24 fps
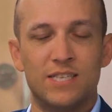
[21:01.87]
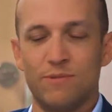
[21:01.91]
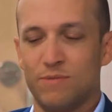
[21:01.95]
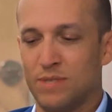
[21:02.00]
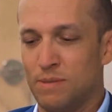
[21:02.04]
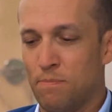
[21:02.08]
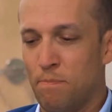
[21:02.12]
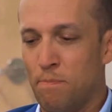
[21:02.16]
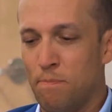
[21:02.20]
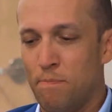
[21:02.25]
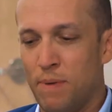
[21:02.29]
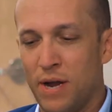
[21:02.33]
It was
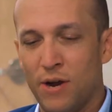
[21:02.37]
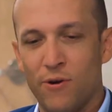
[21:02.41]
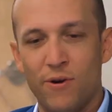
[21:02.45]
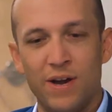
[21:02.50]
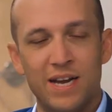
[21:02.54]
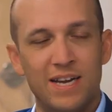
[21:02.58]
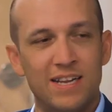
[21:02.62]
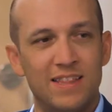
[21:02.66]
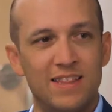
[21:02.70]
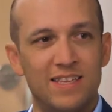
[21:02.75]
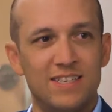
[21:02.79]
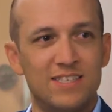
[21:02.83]

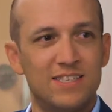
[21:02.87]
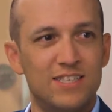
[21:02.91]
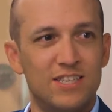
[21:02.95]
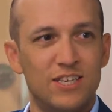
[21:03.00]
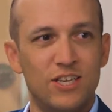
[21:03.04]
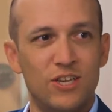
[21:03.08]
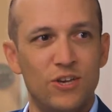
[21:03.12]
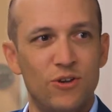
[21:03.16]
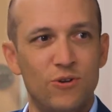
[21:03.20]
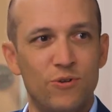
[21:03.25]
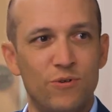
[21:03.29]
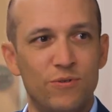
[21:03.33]
buried in this
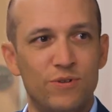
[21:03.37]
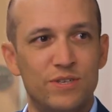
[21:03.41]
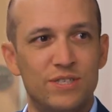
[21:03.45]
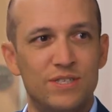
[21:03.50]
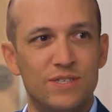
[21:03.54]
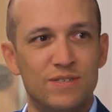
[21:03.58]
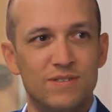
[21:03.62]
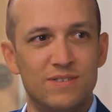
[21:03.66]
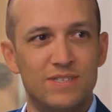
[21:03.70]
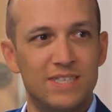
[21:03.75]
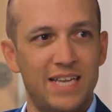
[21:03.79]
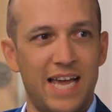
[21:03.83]

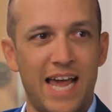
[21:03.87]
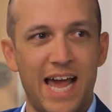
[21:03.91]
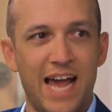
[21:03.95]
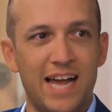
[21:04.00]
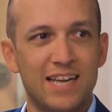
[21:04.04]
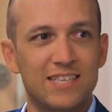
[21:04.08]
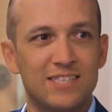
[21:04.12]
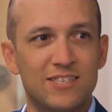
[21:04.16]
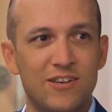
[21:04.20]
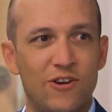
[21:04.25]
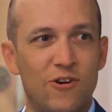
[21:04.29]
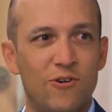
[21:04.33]
huge
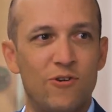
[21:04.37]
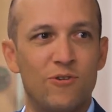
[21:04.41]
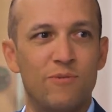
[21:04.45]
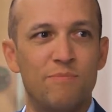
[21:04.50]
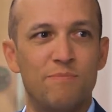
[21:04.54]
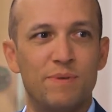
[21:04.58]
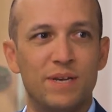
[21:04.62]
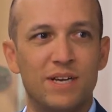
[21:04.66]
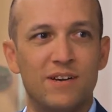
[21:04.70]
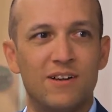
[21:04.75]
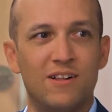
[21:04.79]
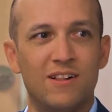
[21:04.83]
tax code
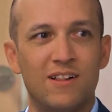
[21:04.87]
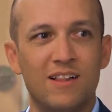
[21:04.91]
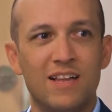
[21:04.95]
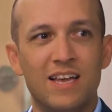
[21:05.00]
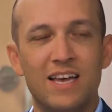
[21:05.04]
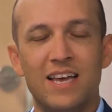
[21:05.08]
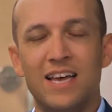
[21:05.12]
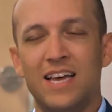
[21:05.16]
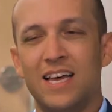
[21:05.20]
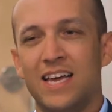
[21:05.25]
bill.